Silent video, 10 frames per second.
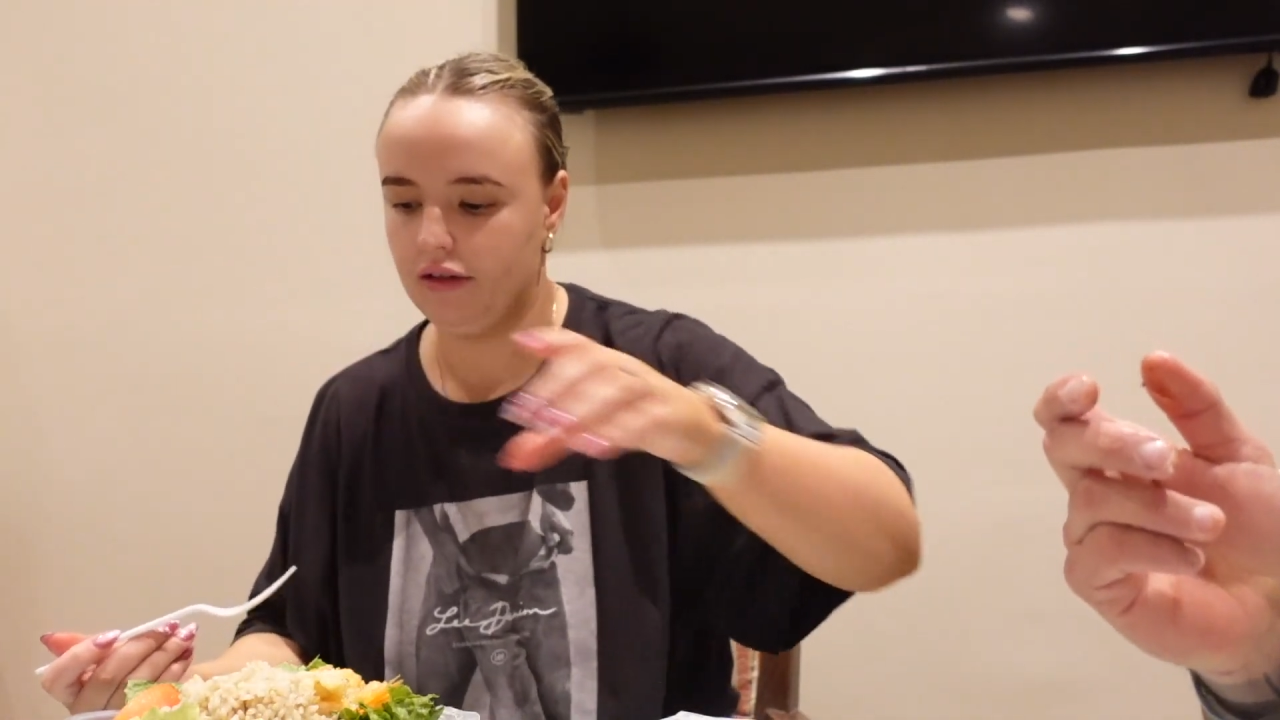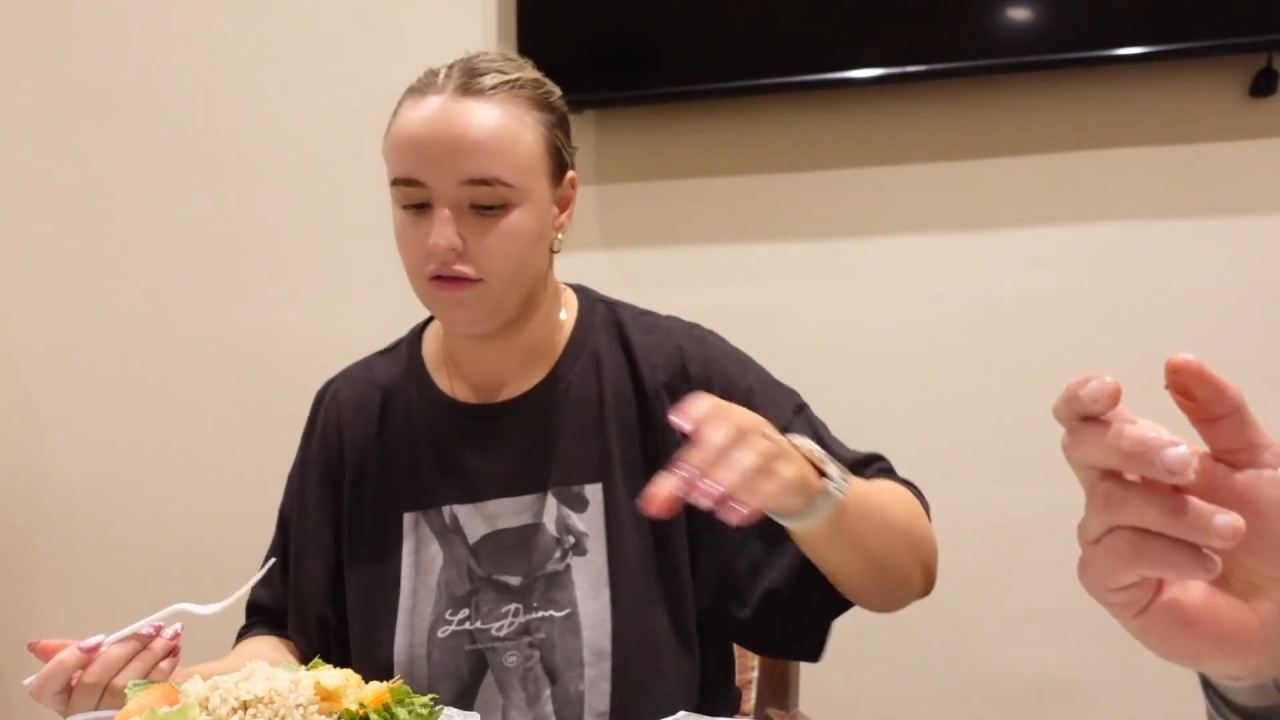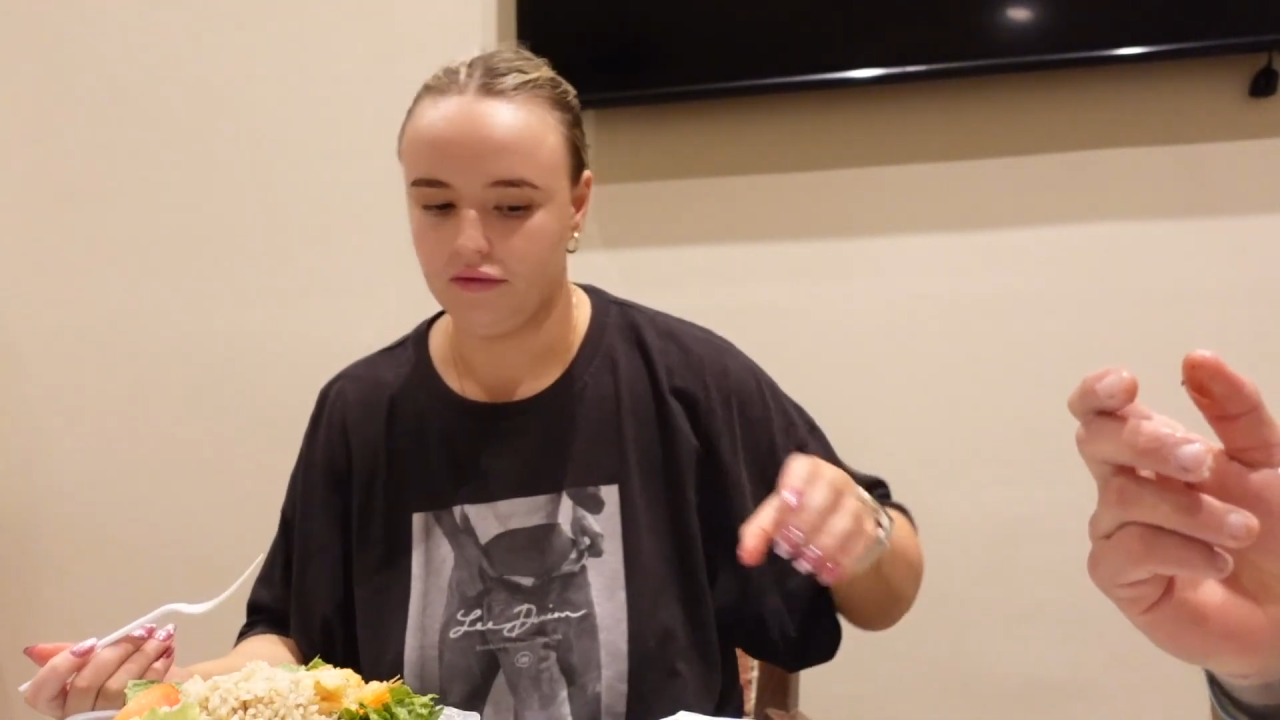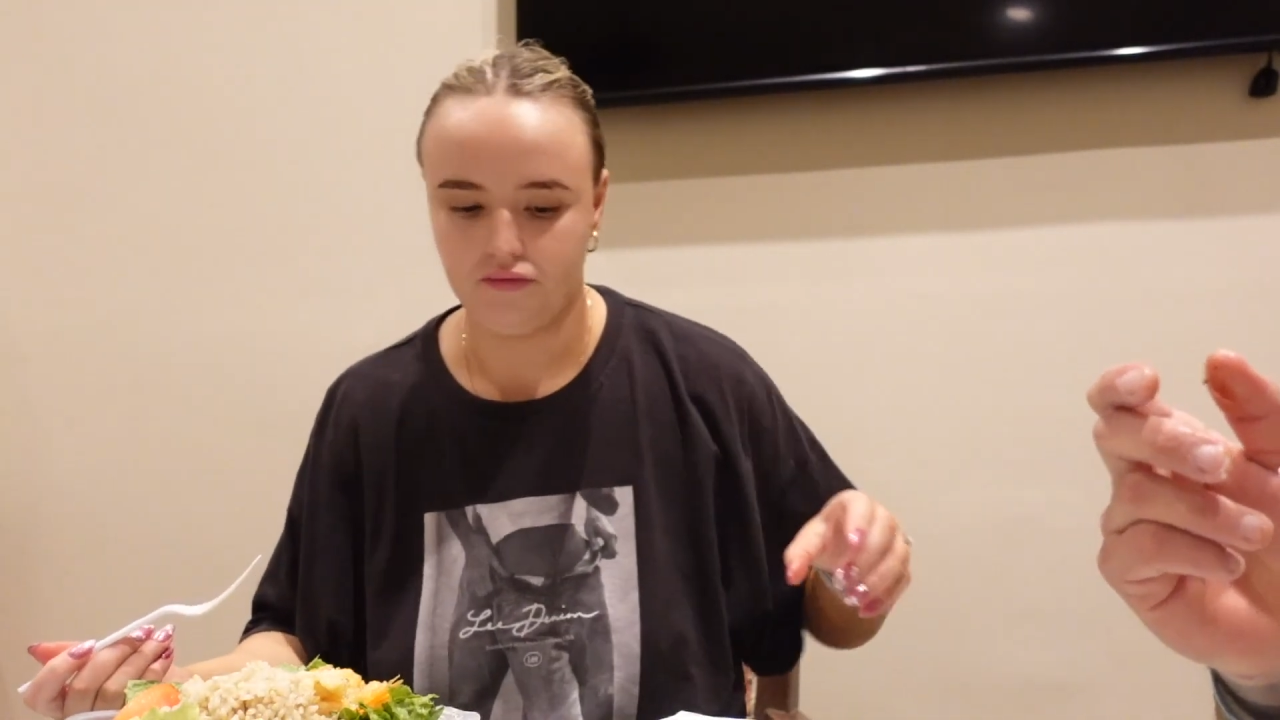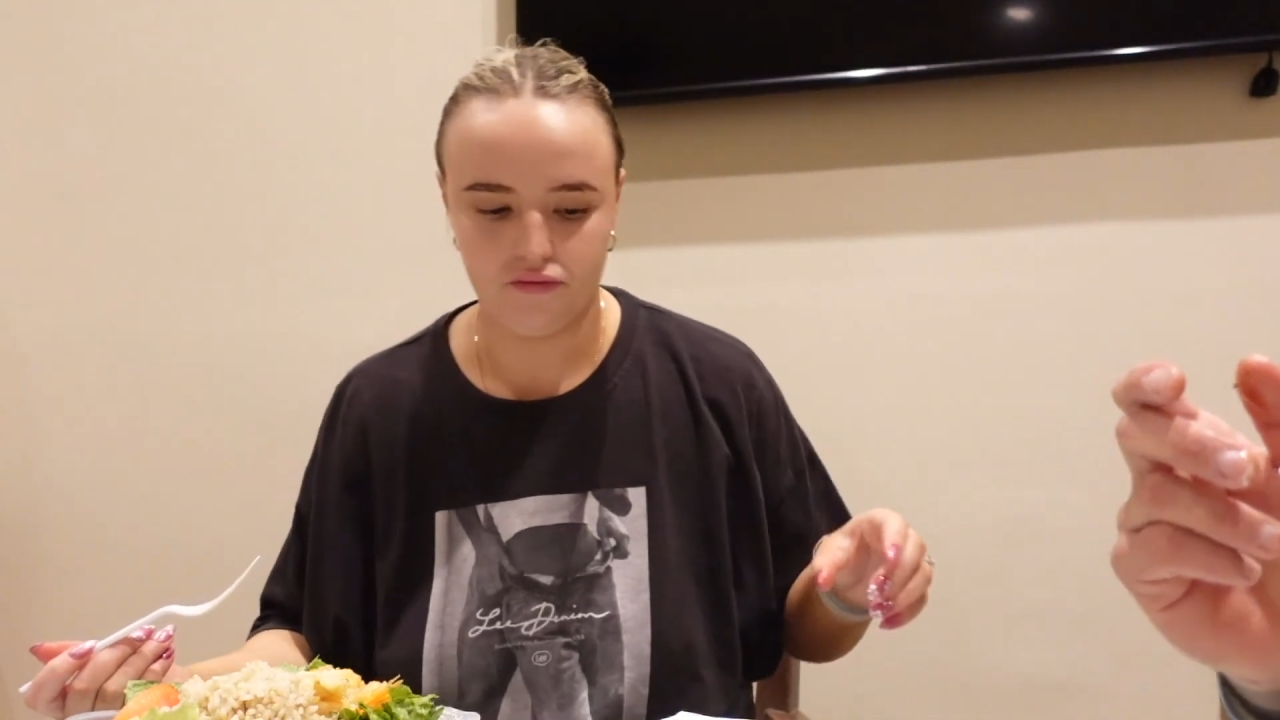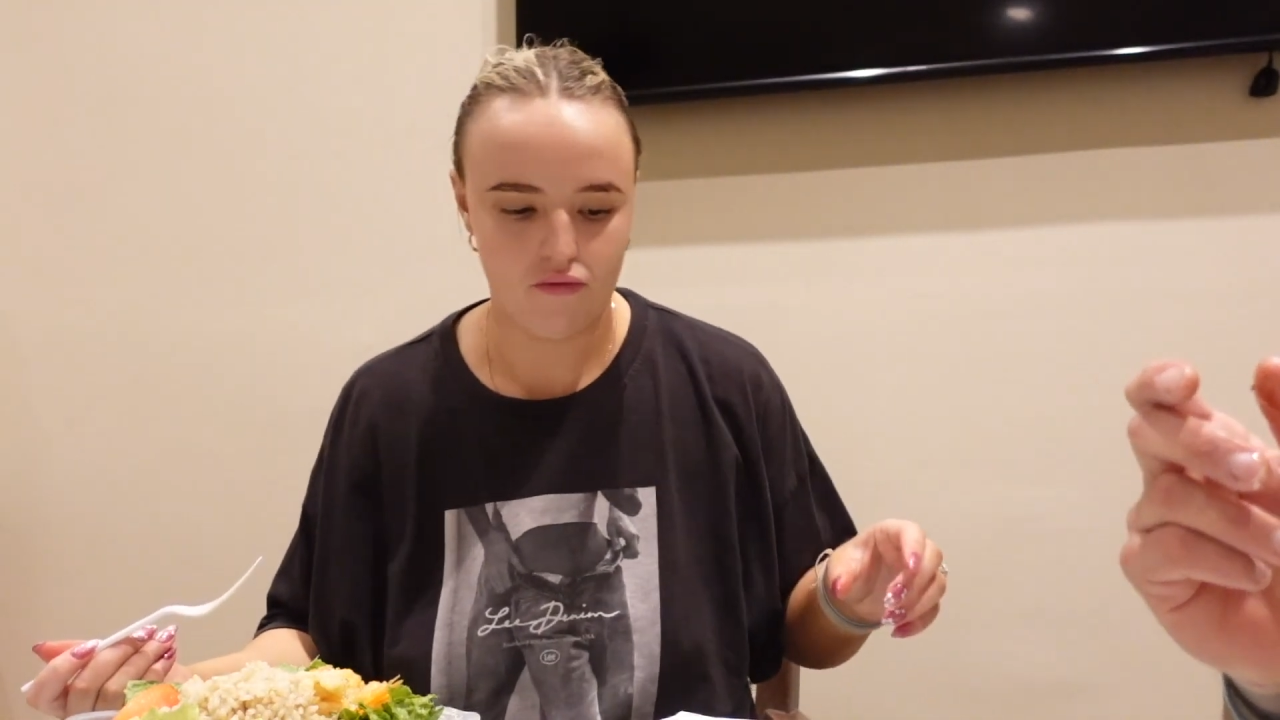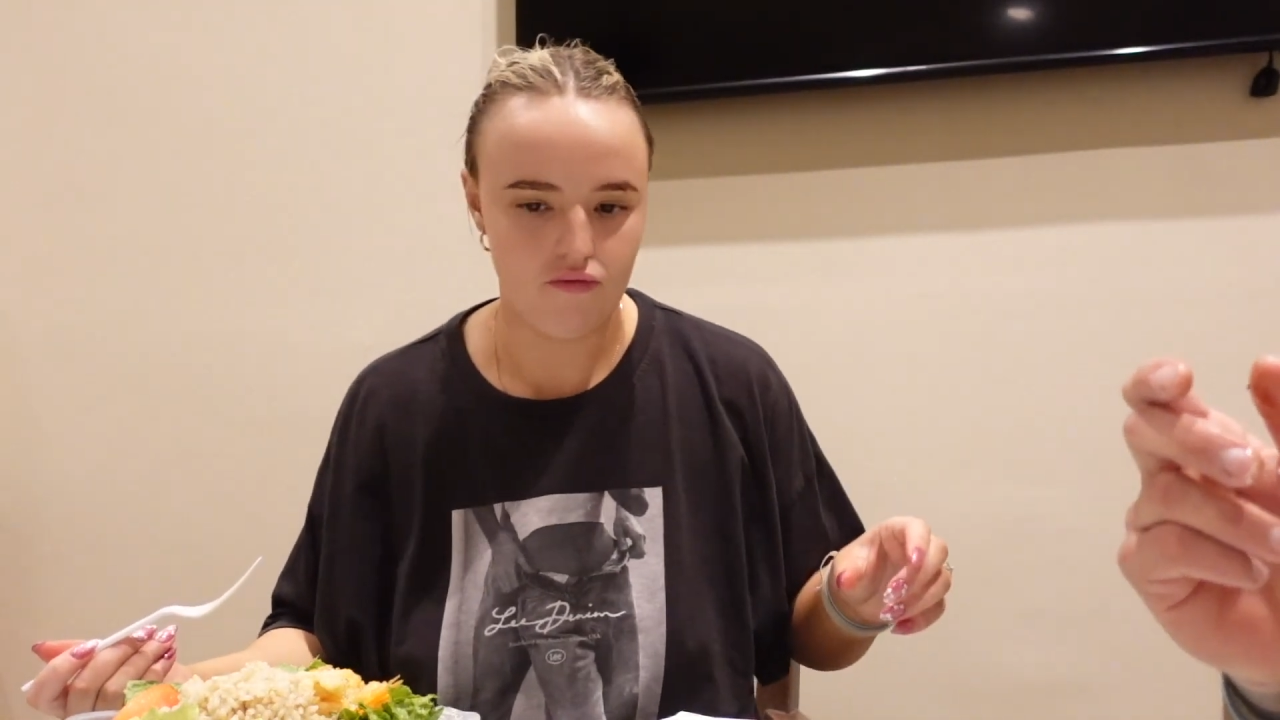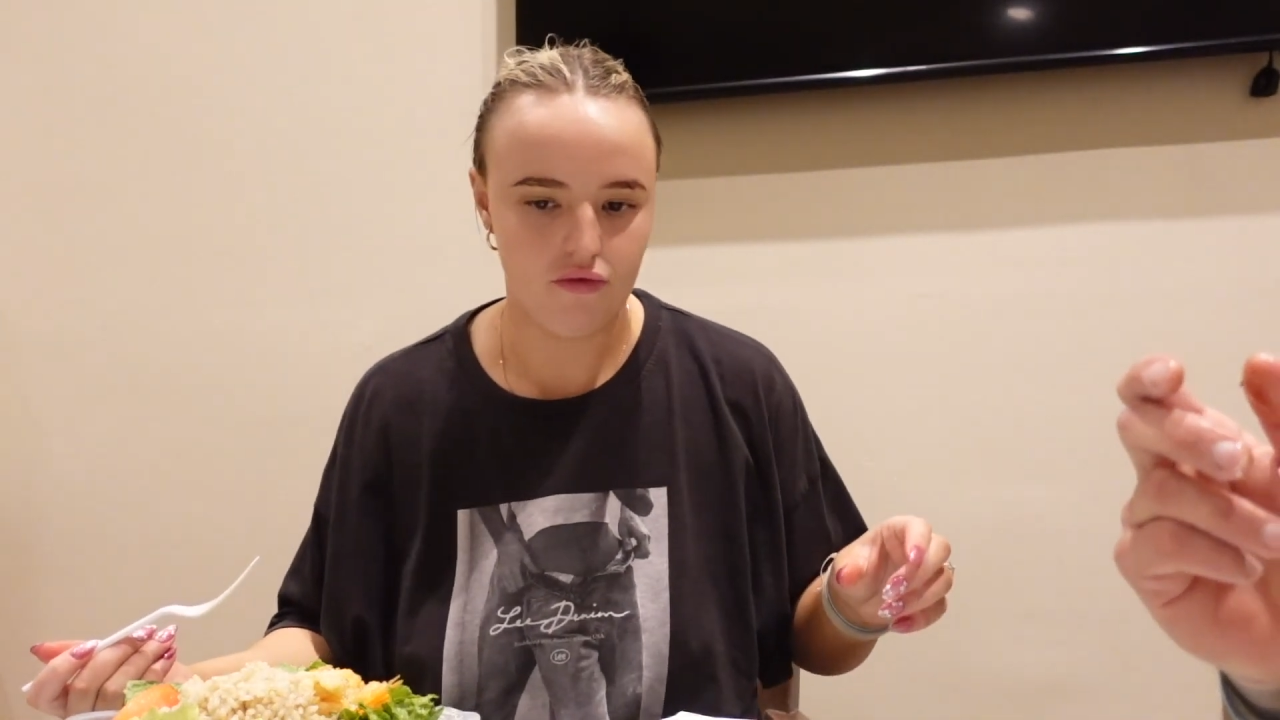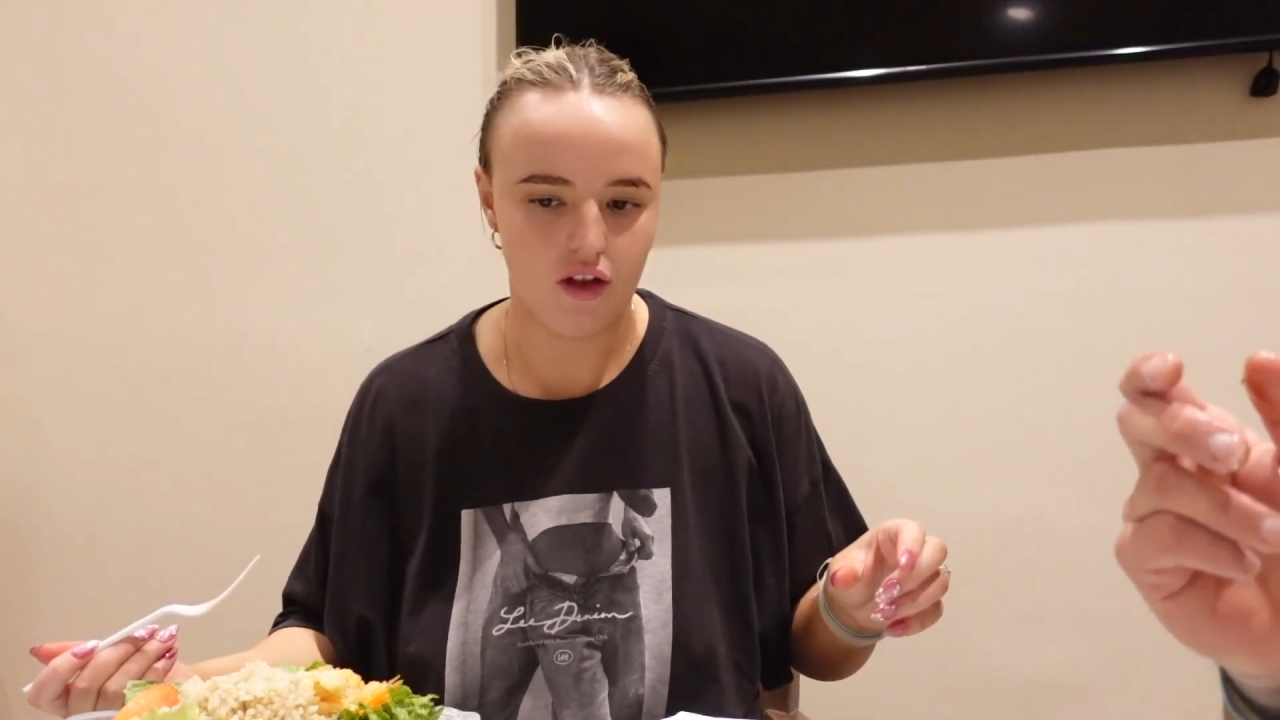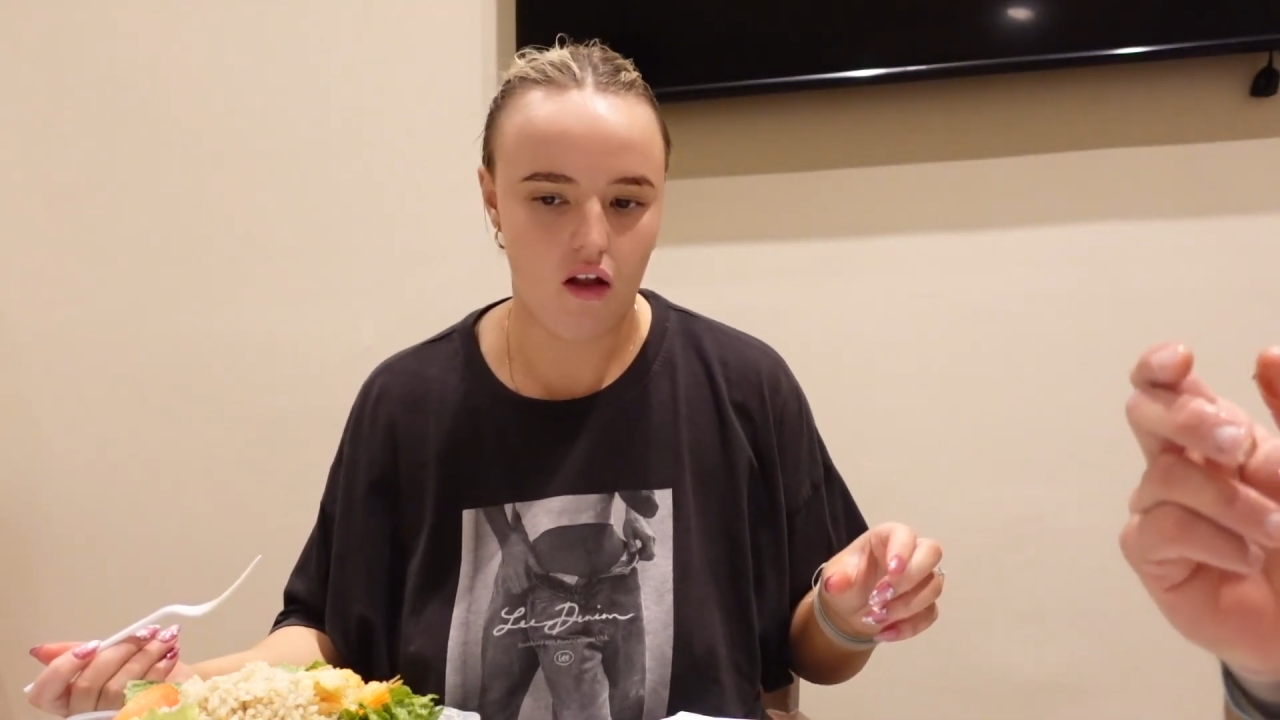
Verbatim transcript: It's like carrot,